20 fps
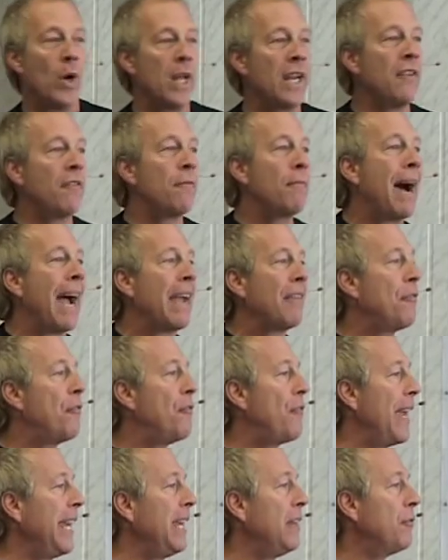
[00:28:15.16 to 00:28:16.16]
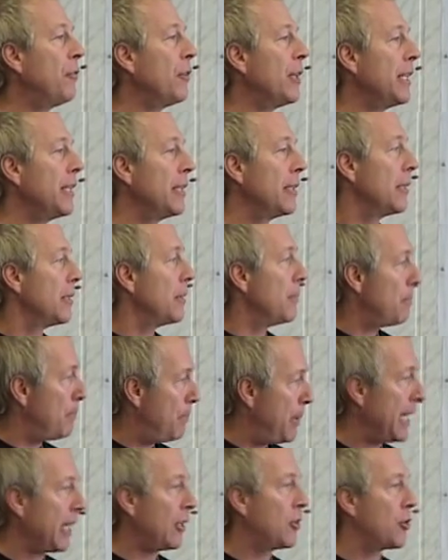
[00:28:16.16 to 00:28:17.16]
One of my favorite
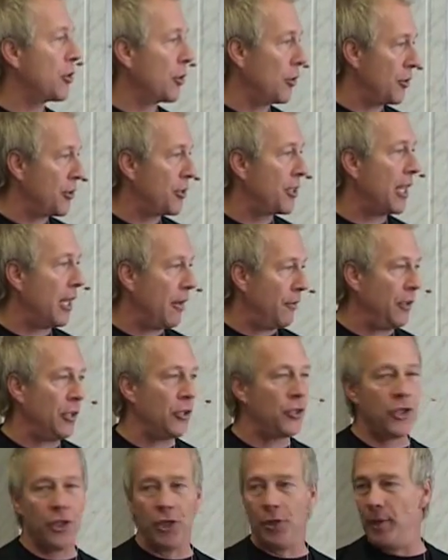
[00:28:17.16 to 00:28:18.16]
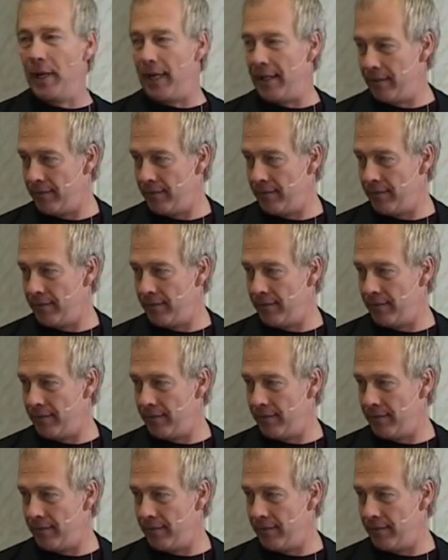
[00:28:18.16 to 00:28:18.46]
pictures of Yeshua.